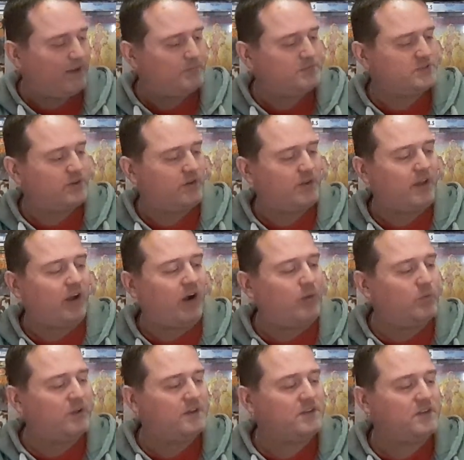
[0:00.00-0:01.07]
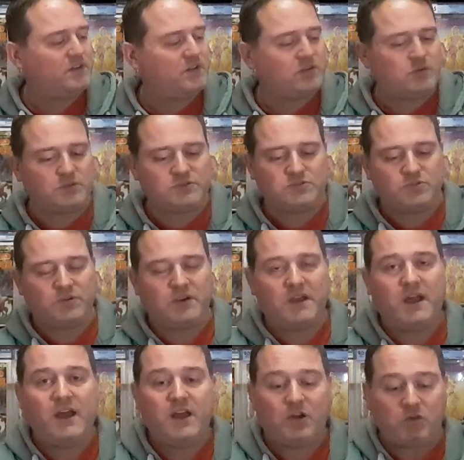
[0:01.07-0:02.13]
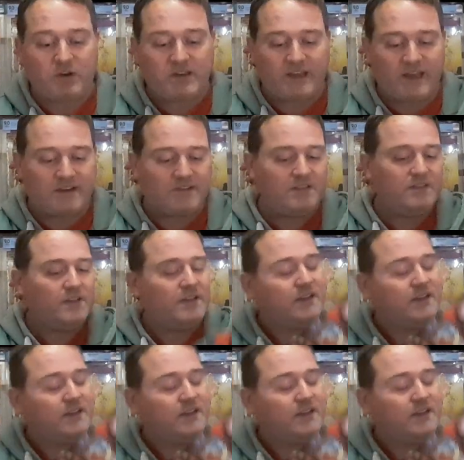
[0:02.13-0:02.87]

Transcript: So yeah, I will continue to enjoy Green Lantern.